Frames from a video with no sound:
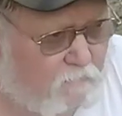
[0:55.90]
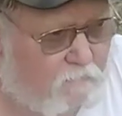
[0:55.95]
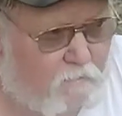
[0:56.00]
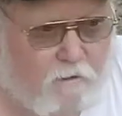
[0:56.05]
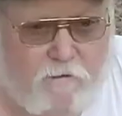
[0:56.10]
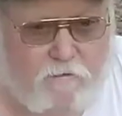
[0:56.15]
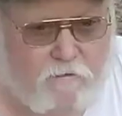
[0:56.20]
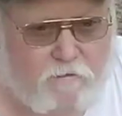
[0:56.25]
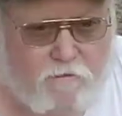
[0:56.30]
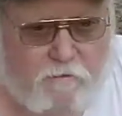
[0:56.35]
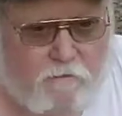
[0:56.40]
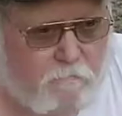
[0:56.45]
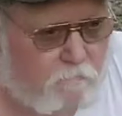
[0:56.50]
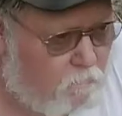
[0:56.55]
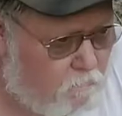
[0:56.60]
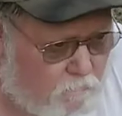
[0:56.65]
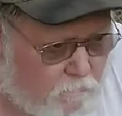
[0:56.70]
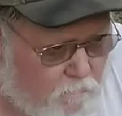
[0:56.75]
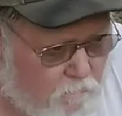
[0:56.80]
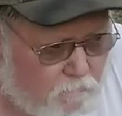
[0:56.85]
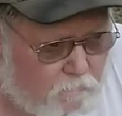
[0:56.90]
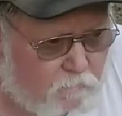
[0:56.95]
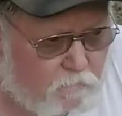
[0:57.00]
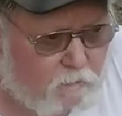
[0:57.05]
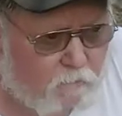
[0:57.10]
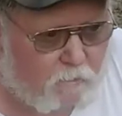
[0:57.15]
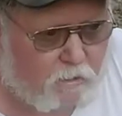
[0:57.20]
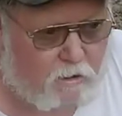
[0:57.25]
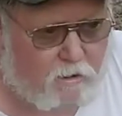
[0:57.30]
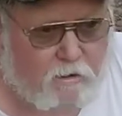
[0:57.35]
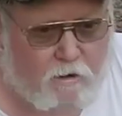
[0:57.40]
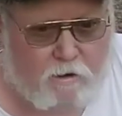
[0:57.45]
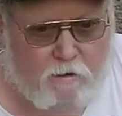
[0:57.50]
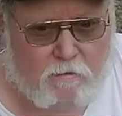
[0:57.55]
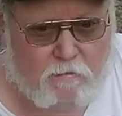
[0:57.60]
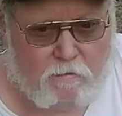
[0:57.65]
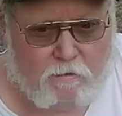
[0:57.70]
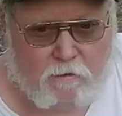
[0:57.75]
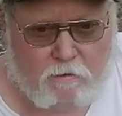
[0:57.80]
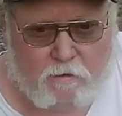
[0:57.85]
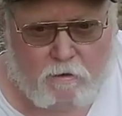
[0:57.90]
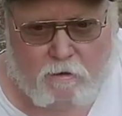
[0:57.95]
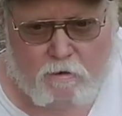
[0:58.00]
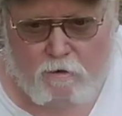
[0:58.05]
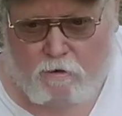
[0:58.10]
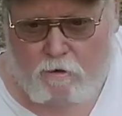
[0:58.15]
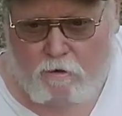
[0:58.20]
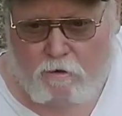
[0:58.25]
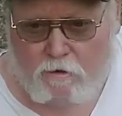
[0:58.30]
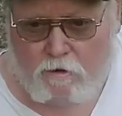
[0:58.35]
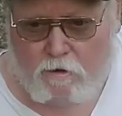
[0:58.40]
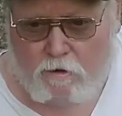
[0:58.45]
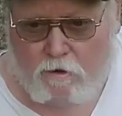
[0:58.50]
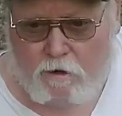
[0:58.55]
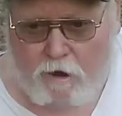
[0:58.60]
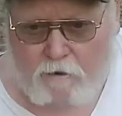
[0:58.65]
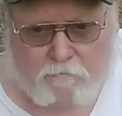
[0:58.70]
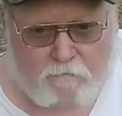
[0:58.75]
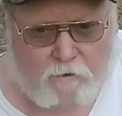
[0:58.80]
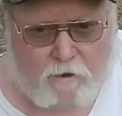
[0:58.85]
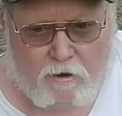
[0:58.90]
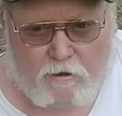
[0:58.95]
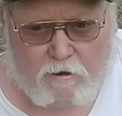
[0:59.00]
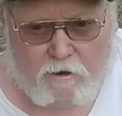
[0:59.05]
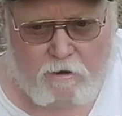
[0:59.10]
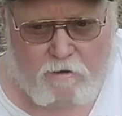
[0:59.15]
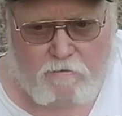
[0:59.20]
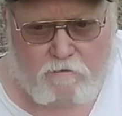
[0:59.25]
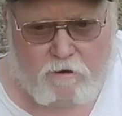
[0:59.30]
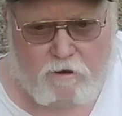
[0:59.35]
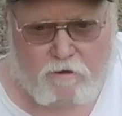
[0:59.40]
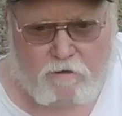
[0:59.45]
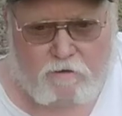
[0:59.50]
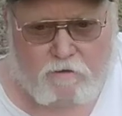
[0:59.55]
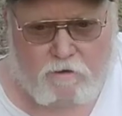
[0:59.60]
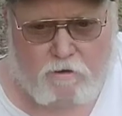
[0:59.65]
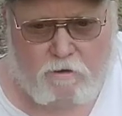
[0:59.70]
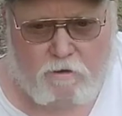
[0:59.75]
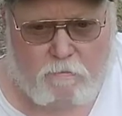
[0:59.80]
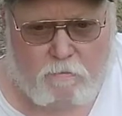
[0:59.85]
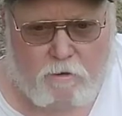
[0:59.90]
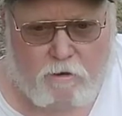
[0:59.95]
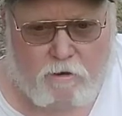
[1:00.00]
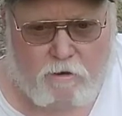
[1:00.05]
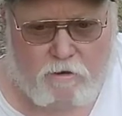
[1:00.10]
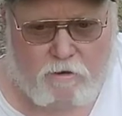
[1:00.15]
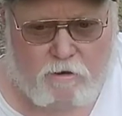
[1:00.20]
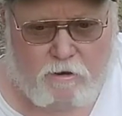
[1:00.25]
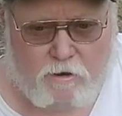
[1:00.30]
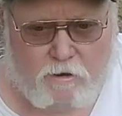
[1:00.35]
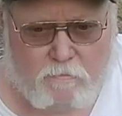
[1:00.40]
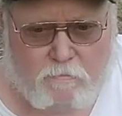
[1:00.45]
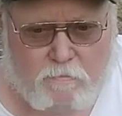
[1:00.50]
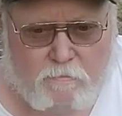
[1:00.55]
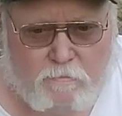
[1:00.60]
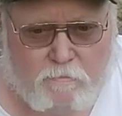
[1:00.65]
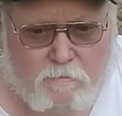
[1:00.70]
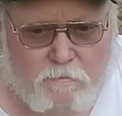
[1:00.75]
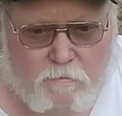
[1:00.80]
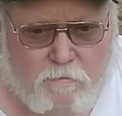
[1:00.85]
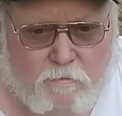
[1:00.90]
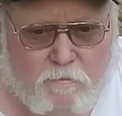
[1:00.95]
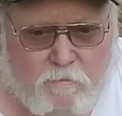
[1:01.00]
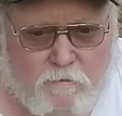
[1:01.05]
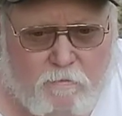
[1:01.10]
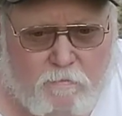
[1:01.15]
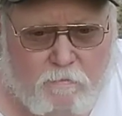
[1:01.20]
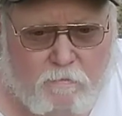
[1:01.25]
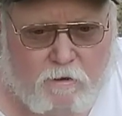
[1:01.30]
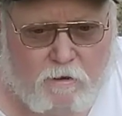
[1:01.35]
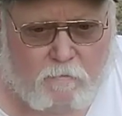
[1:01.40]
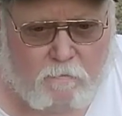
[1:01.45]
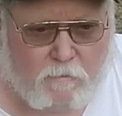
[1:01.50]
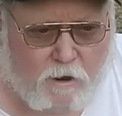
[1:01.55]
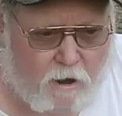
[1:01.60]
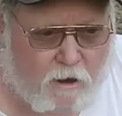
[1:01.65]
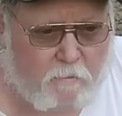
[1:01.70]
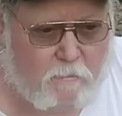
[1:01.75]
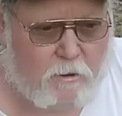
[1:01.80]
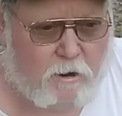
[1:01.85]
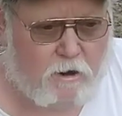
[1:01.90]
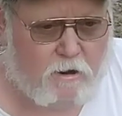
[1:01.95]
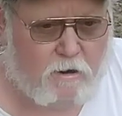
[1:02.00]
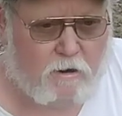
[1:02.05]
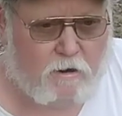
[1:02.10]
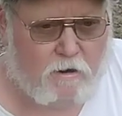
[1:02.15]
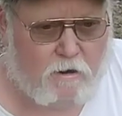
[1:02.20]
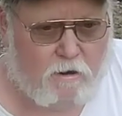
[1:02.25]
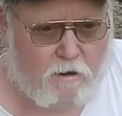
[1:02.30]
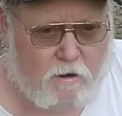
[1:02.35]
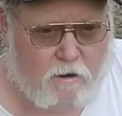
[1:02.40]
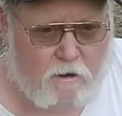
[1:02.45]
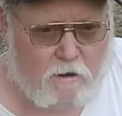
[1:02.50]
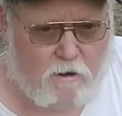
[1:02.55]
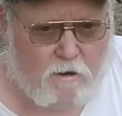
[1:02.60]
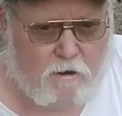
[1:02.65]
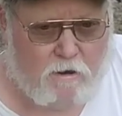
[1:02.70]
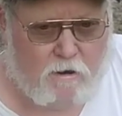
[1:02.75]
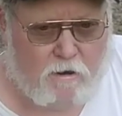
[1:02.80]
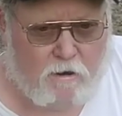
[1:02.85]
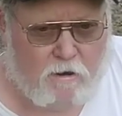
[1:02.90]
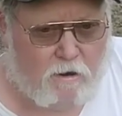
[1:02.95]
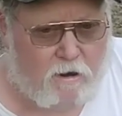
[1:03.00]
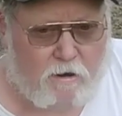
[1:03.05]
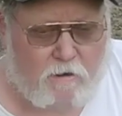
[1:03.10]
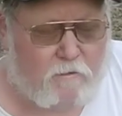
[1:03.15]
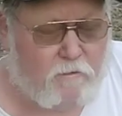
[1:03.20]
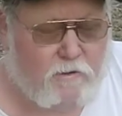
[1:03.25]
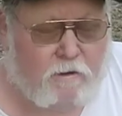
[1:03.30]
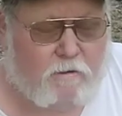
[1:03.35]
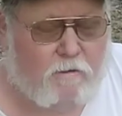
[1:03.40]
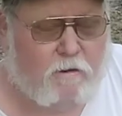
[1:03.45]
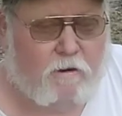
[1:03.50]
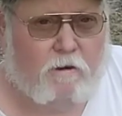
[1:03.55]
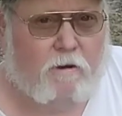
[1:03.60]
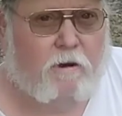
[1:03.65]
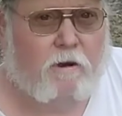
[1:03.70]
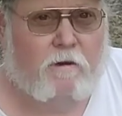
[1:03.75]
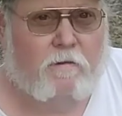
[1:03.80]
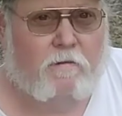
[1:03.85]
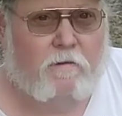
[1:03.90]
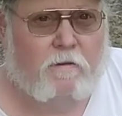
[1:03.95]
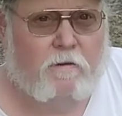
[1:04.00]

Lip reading: crutches. No big deal. I tried the instinct shoot, but in my opinion, I don't shoot good enough.